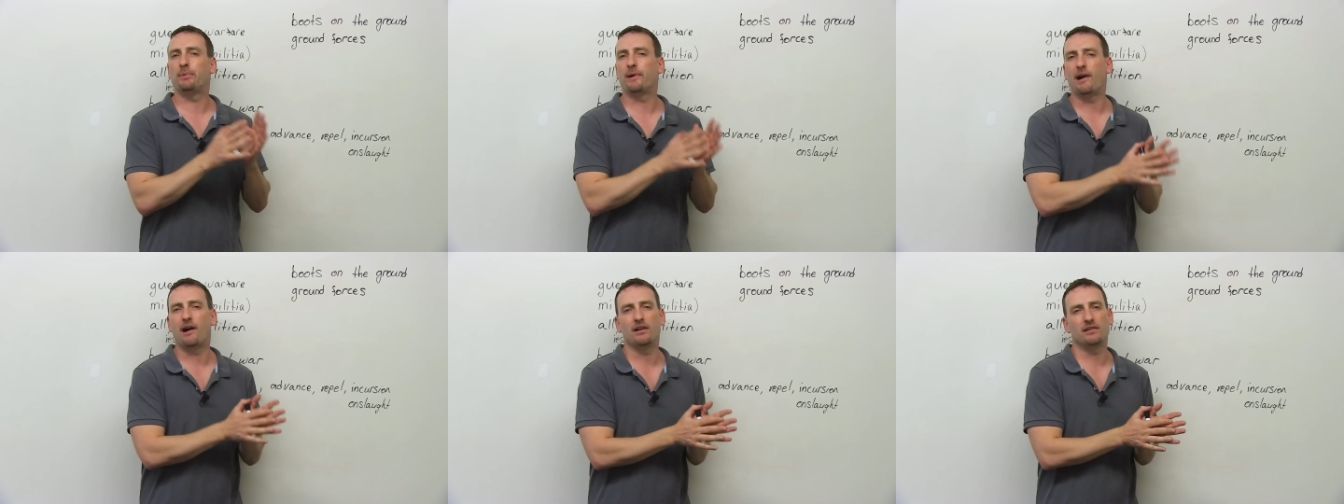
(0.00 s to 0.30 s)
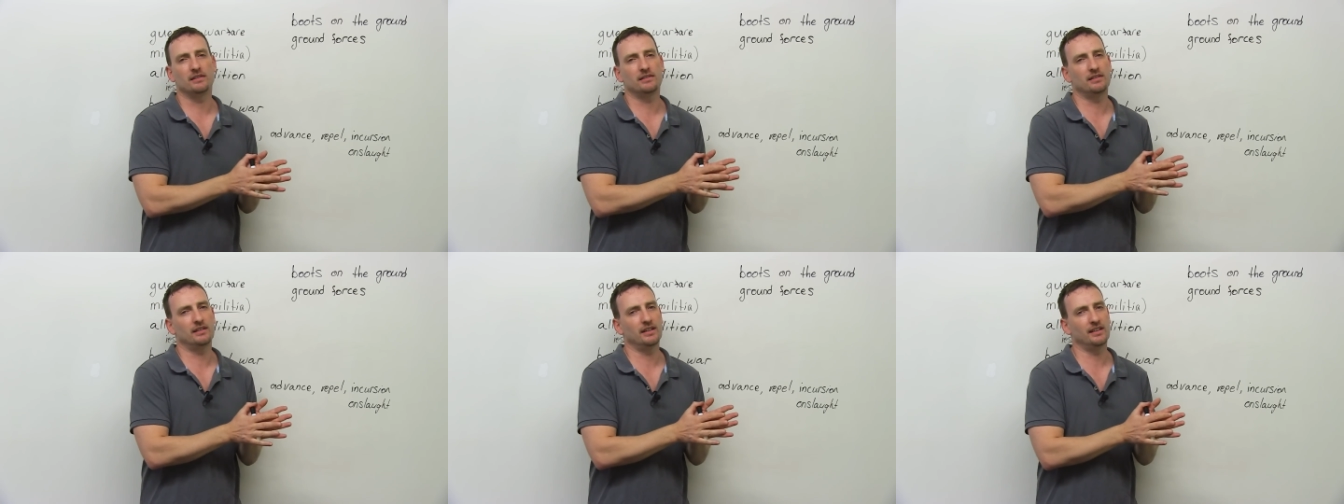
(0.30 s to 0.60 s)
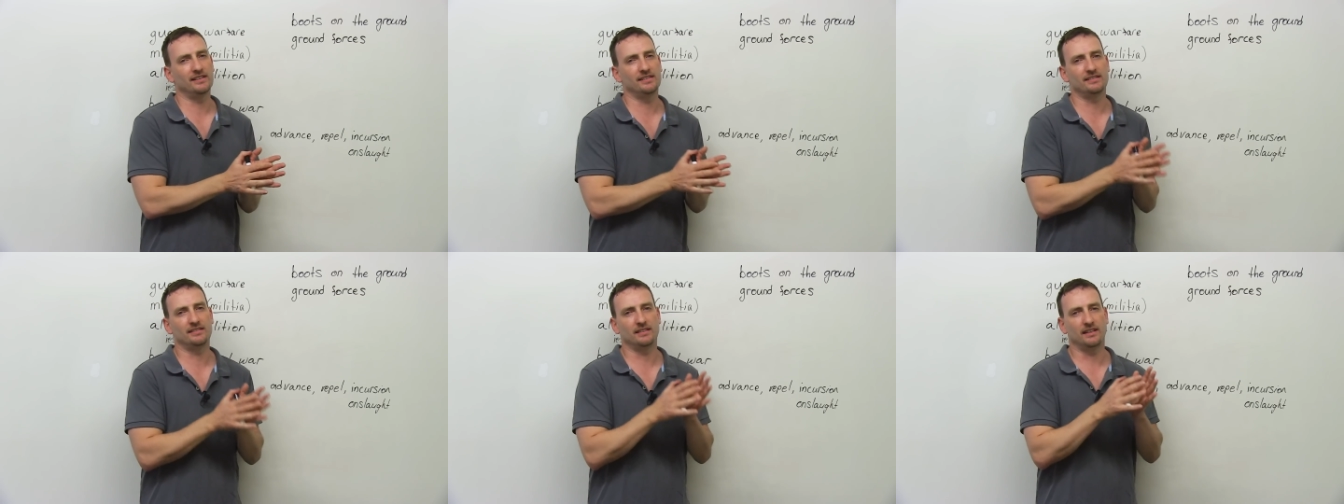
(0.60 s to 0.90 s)

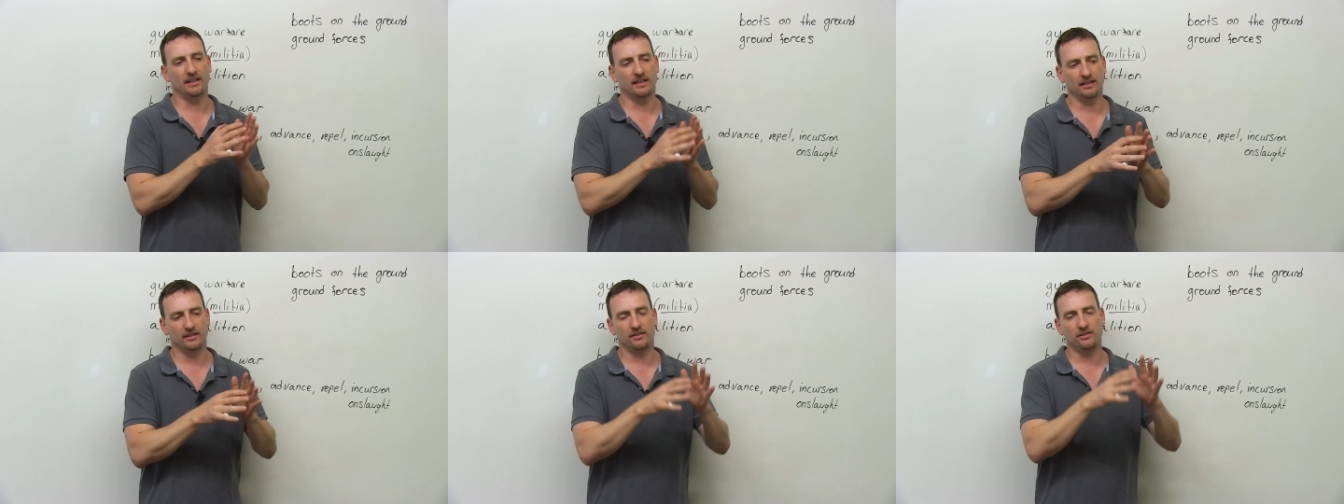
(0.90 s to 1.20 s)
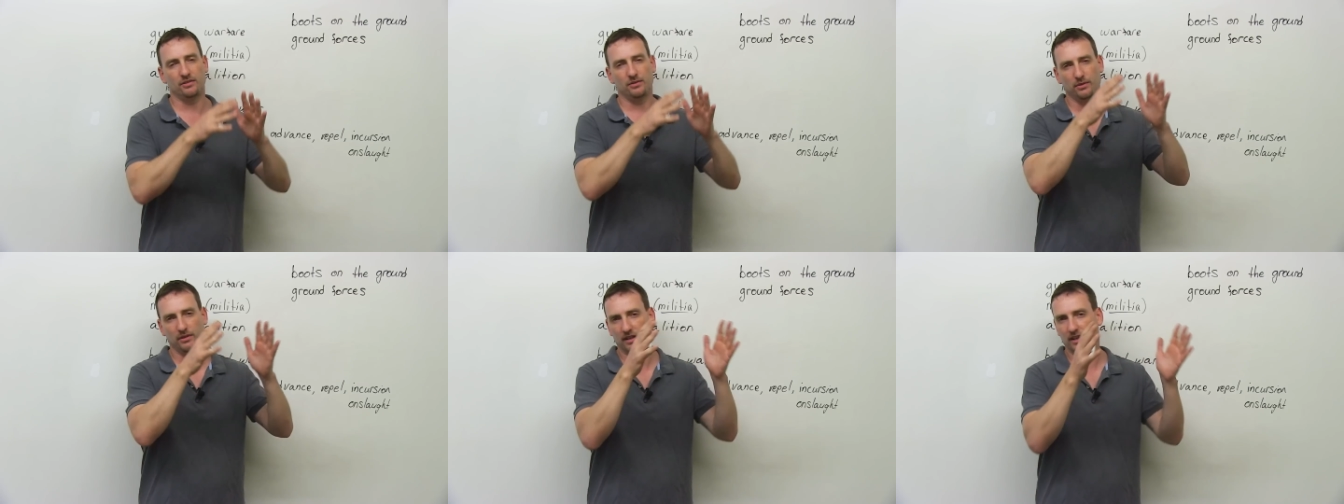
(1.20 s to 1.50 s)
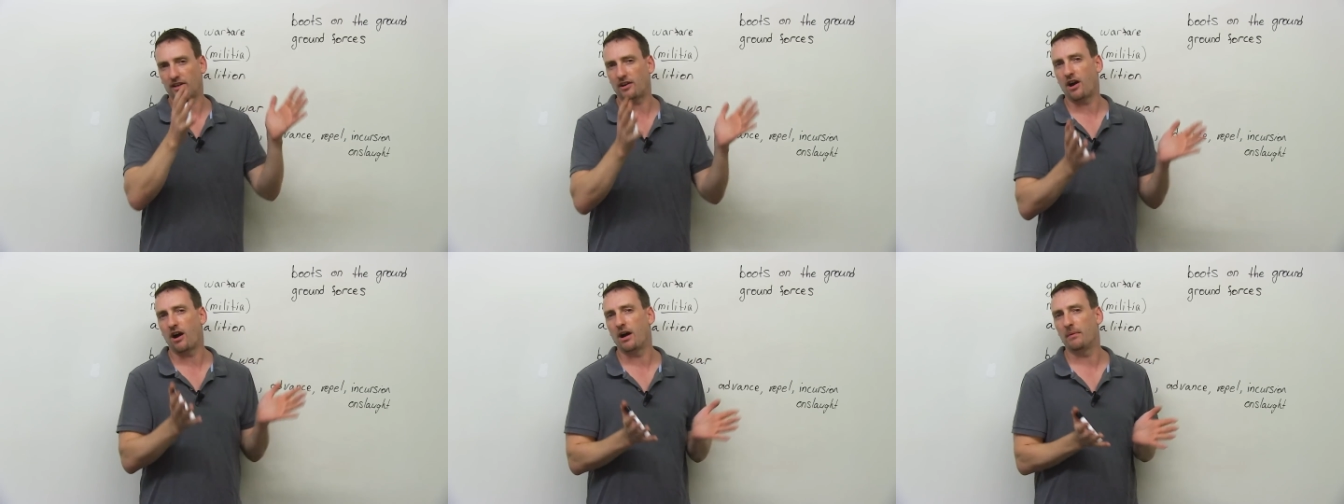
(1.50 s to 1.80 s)
politics into the
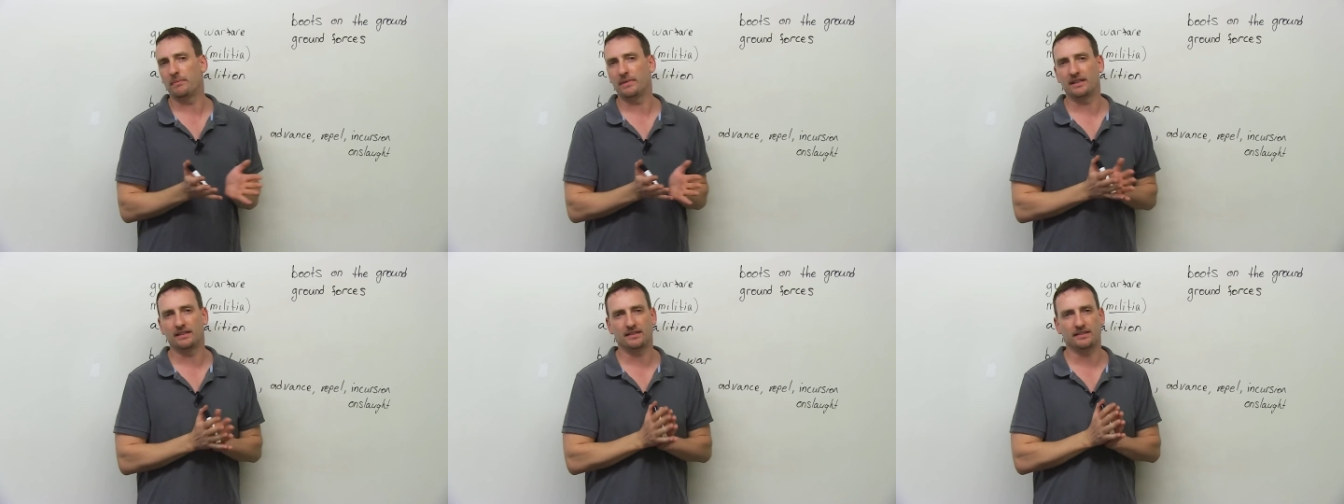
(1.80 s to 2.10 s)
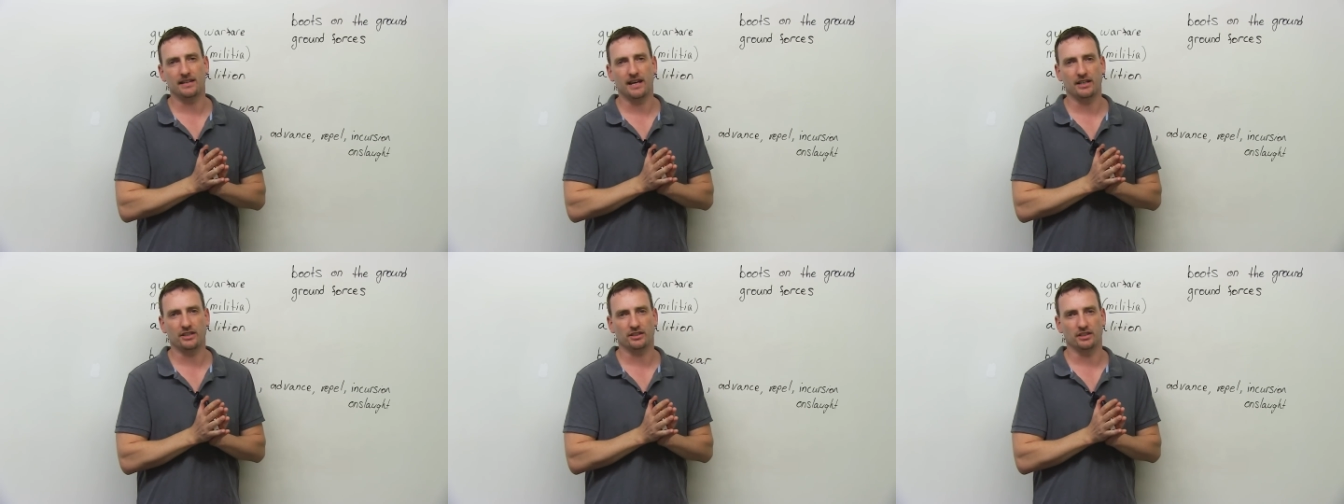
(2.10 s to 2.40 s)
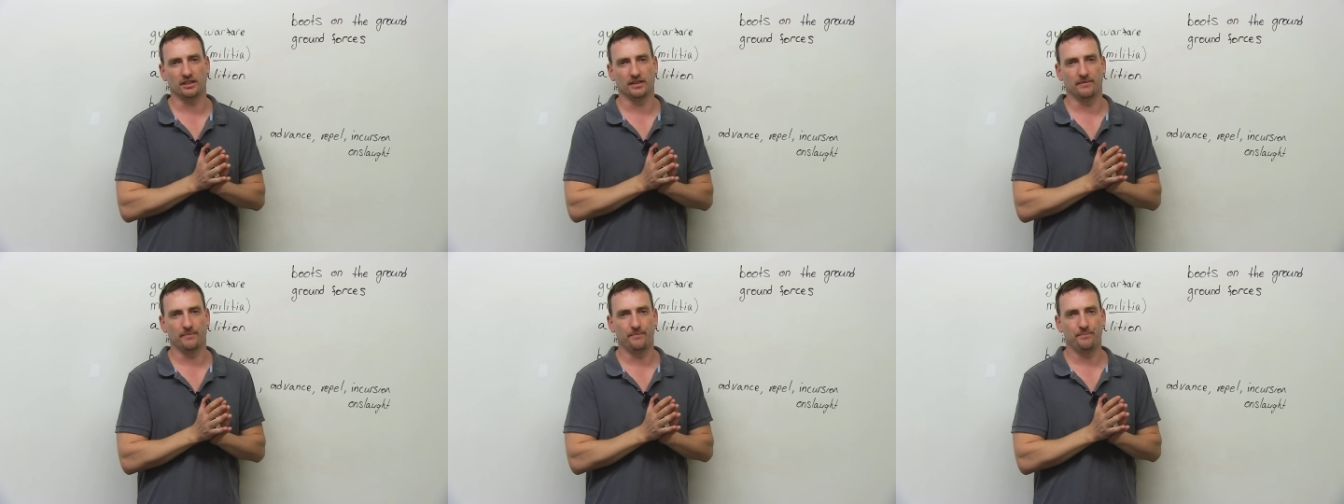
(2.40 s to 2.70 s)
comments
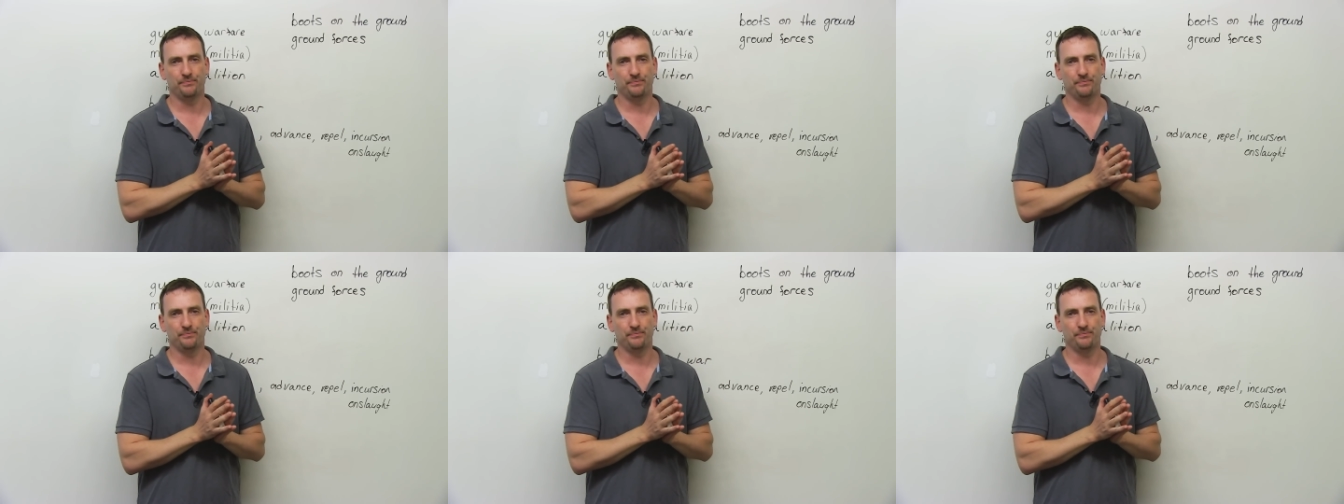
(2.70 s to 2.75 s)
section.